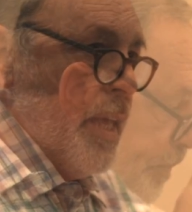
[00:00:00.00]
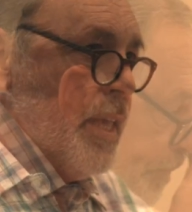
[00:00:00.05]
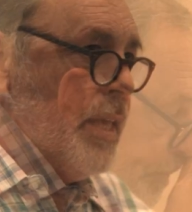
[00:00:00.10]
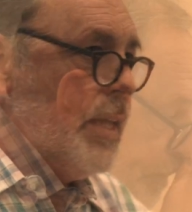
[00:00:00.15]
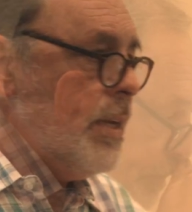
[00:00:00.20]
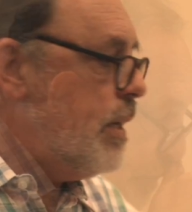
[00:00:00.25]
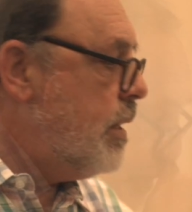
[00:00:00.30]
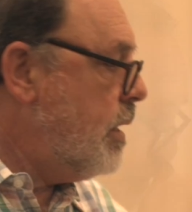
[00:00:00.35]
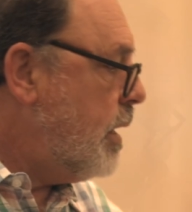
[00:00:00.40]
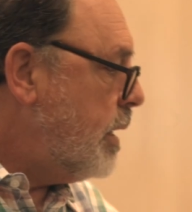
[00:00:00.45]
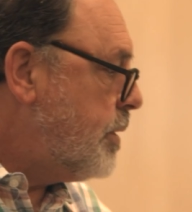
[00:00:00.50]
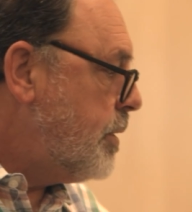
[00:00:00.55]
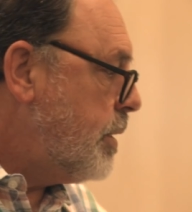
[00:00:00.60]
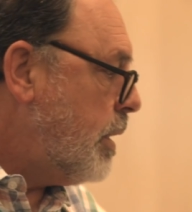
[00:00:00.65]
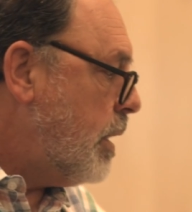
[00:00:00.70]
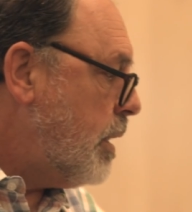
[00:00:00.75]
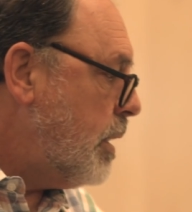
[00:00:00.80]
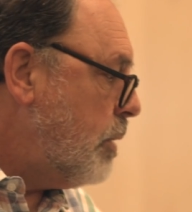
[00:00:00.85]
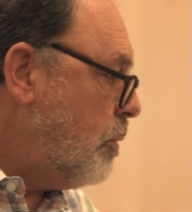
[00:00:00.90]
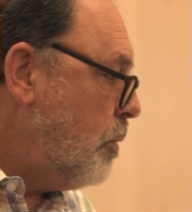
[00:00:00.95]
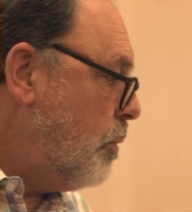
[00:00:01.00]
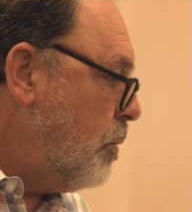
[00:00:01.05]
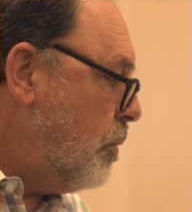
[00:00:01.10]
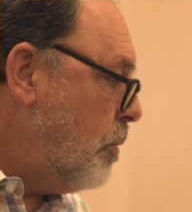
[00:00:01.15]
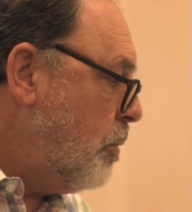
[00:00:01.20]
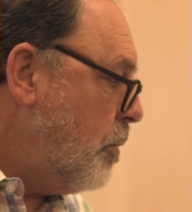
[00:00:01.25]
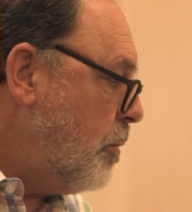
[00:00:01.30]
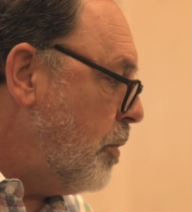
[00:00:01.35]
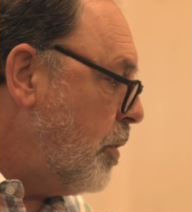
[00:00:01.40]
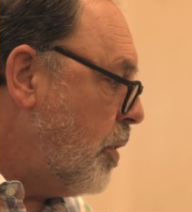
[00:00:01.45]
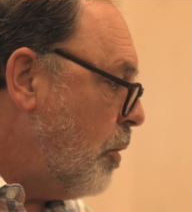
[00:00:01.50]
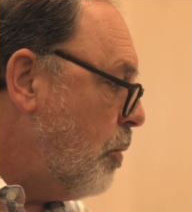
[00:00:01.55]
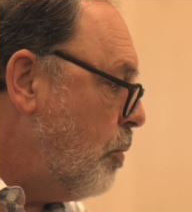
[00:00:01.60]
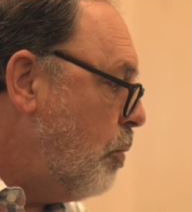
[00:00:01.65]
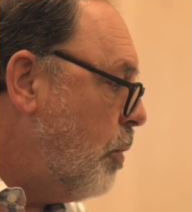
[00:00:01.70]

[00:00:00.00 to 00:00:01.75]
In a nutshell, you know,